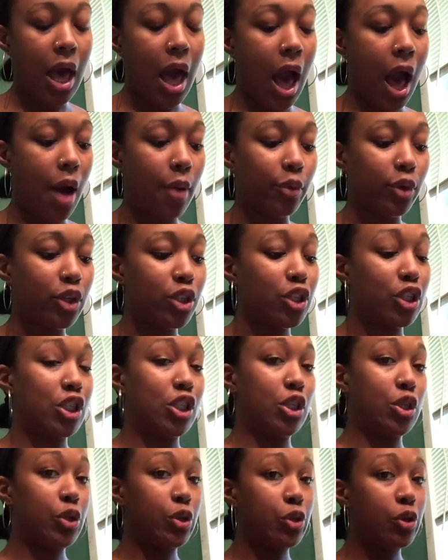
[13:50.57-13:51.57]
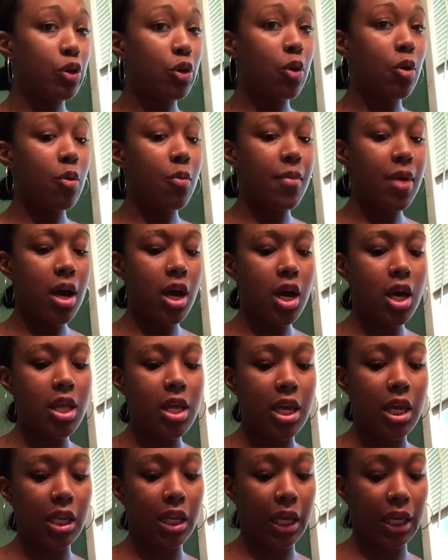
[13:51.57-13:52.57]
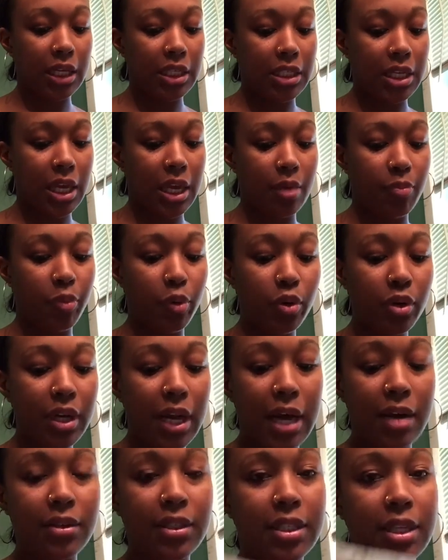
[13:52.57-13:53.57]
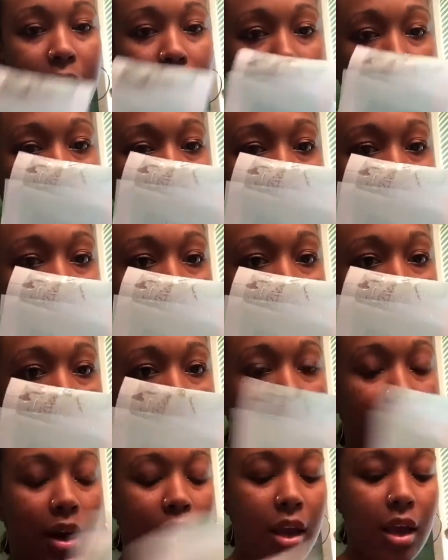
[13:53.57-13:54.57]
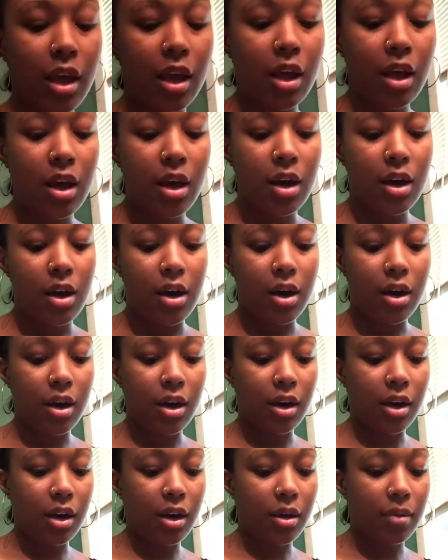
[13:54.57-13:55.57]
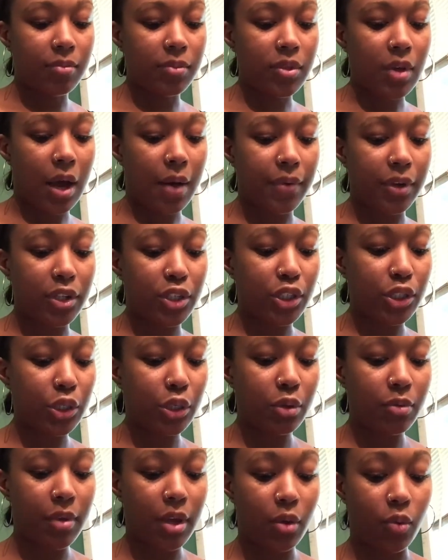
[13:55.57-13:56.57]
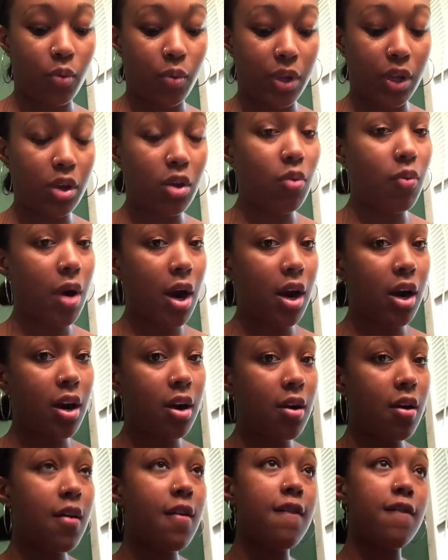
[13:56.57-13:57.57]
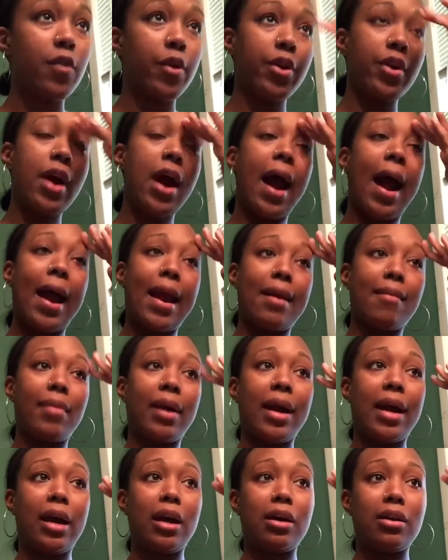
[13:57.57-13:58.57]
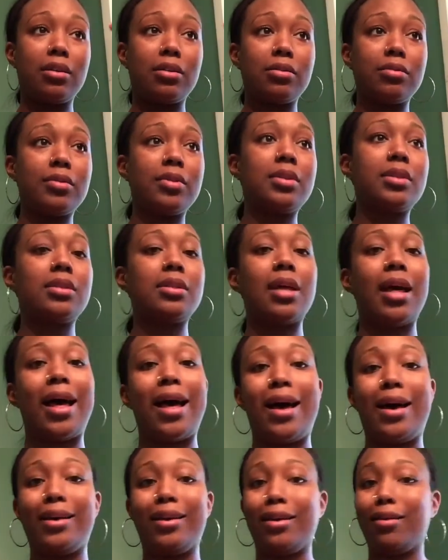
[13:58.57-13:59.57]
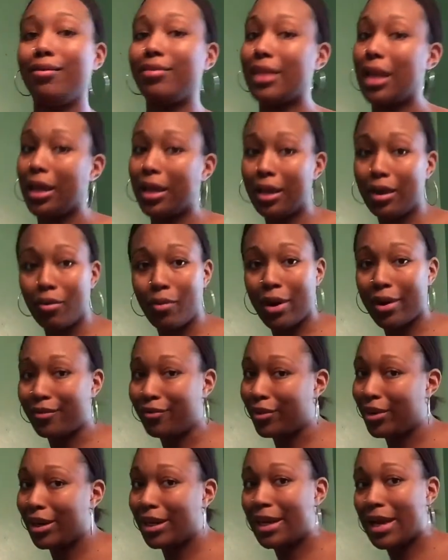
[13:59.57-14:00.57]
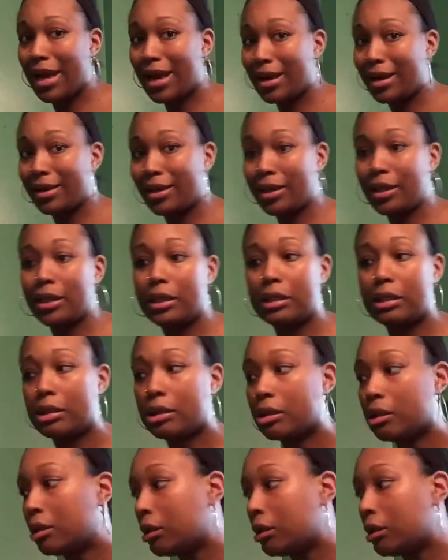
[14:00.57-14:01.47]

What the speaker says: I would assume it, like I said, it pulled out some hair. So I would assume it will work for your eyebrows. I don't think it'll work for the yanni.